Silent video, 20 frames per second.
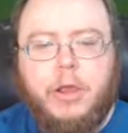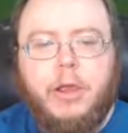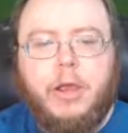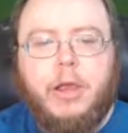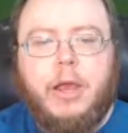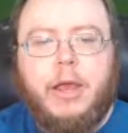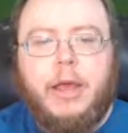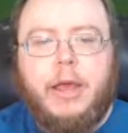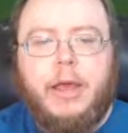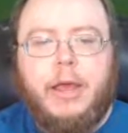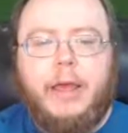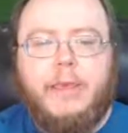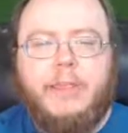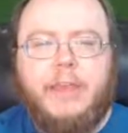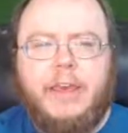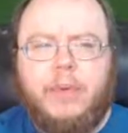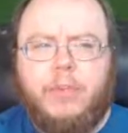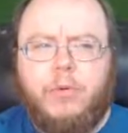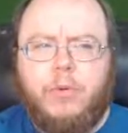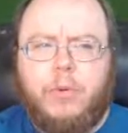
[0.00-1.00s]
I
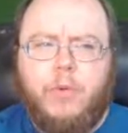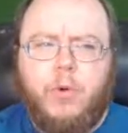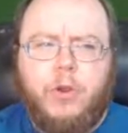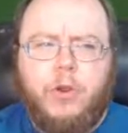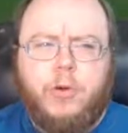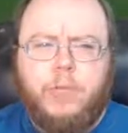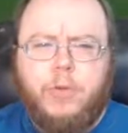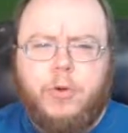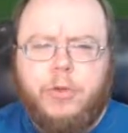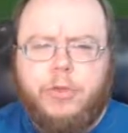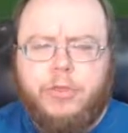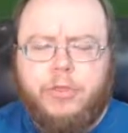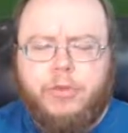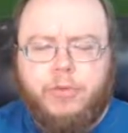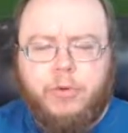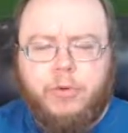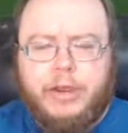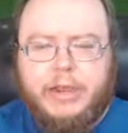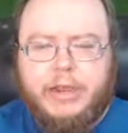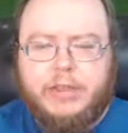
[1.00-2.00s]
think
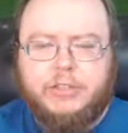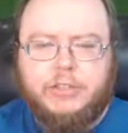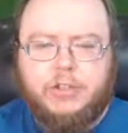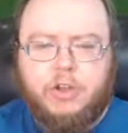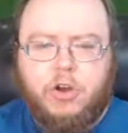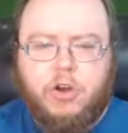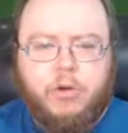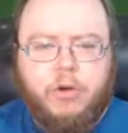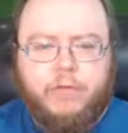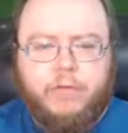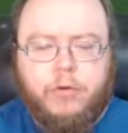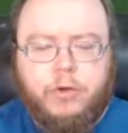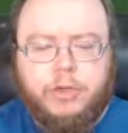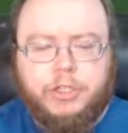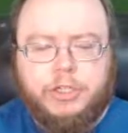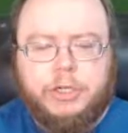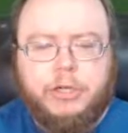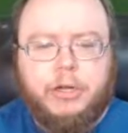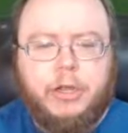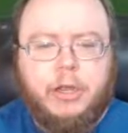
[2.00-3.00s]
3.0.3 is the current
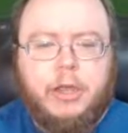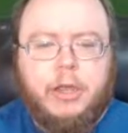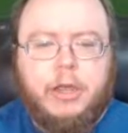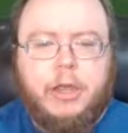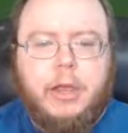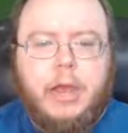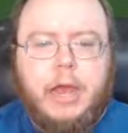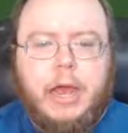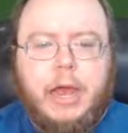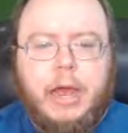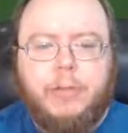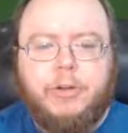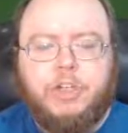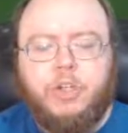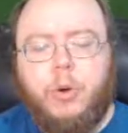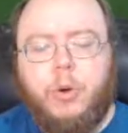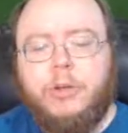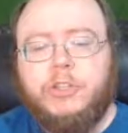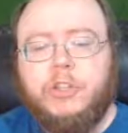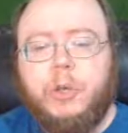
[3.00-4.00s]
version. But
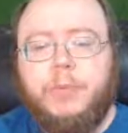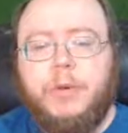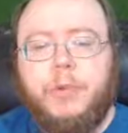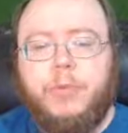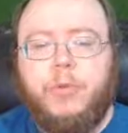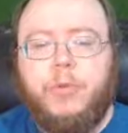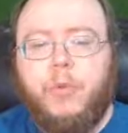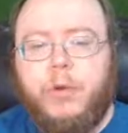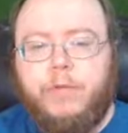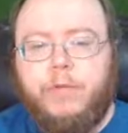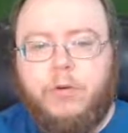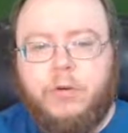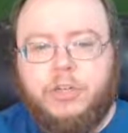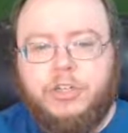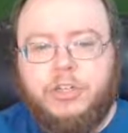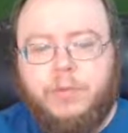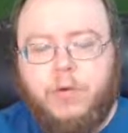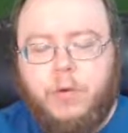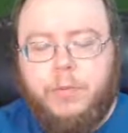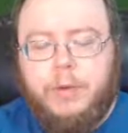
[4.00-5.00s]
you always open up with what
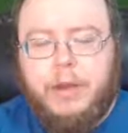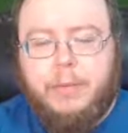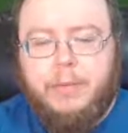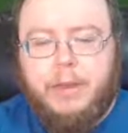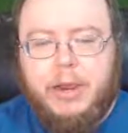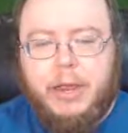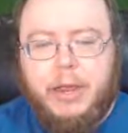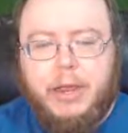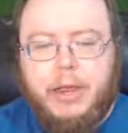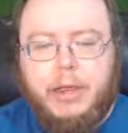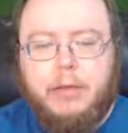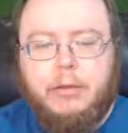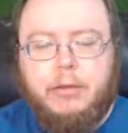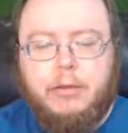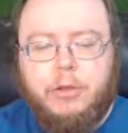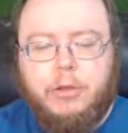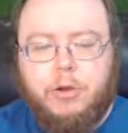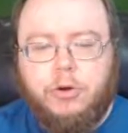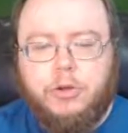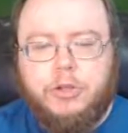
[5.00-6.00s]
version of OpenAPI
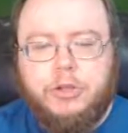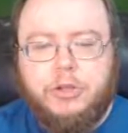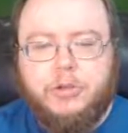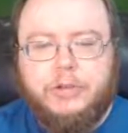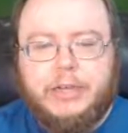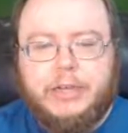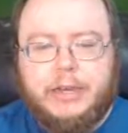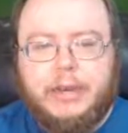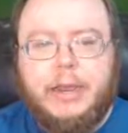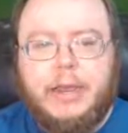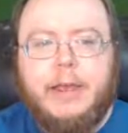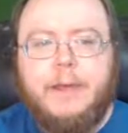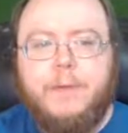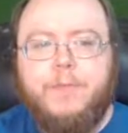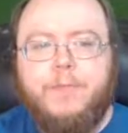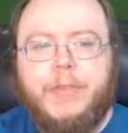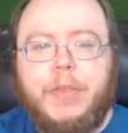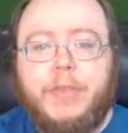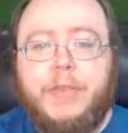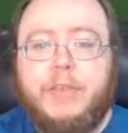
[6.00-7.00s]
you're using.
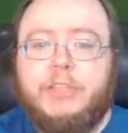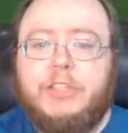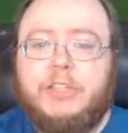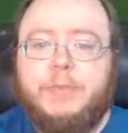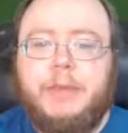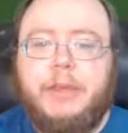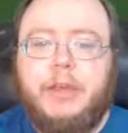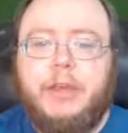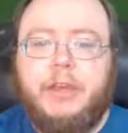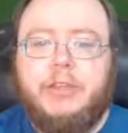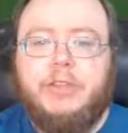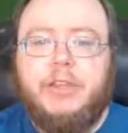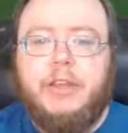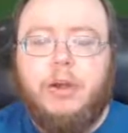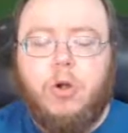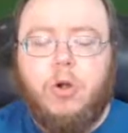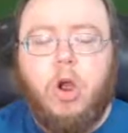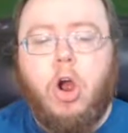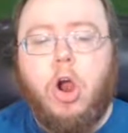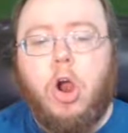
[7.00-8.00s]
And this is because
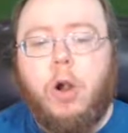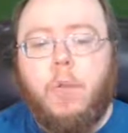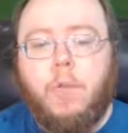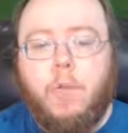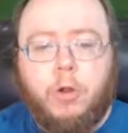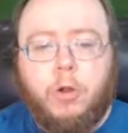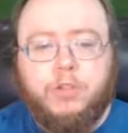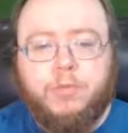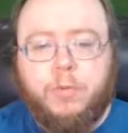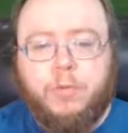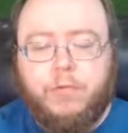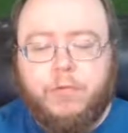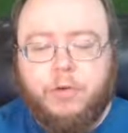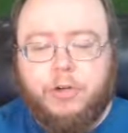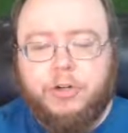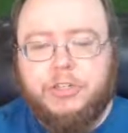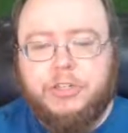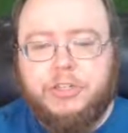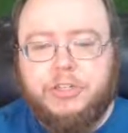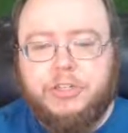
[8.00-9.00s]
there are multiple versions of